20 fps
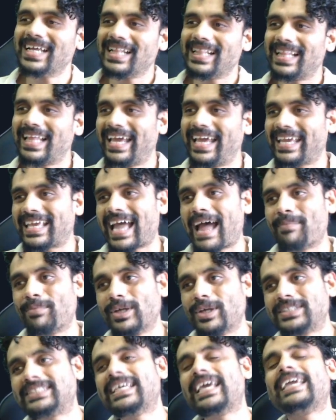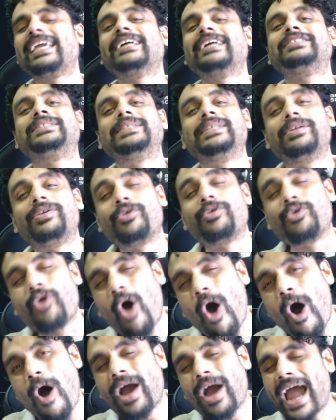Like, I'm not saying it's
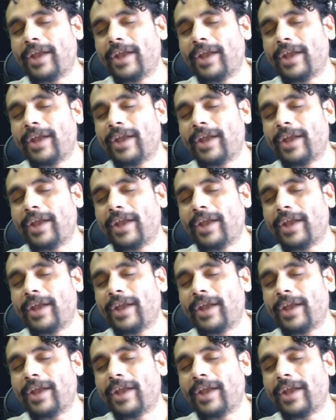wrong.